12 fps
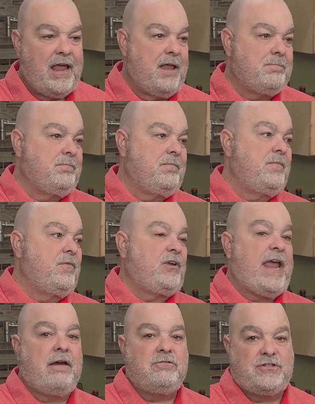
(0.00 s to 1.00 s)
It
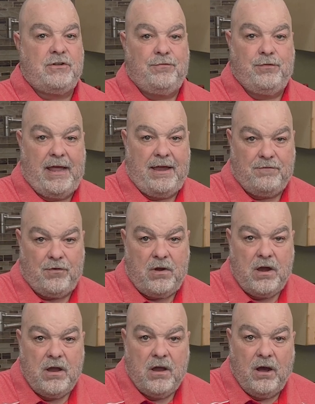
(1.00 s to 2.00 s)
carries the flavor
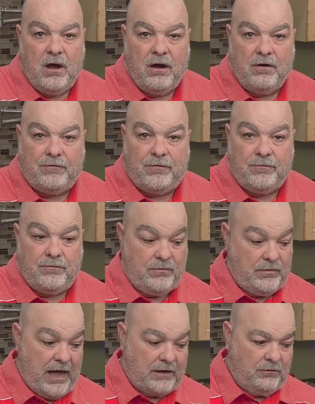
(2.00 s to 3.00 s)
of
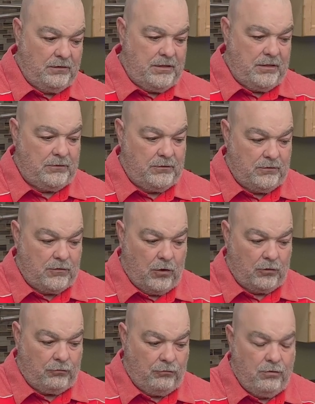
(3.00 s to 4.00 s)
not only the
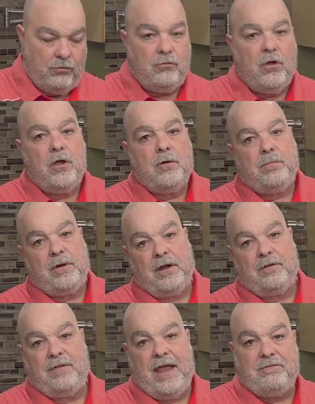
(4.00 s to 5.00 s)
dark roux, but
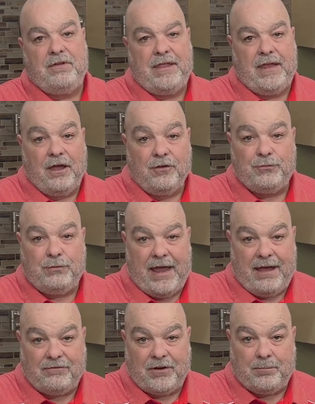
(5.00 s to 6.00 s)
of everything else we
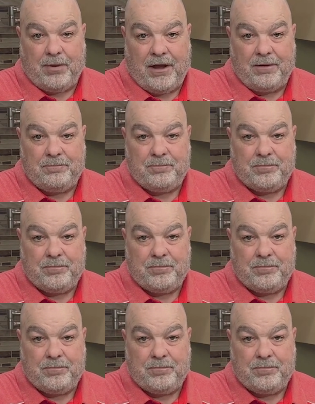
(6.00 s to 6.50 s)
have in the pot.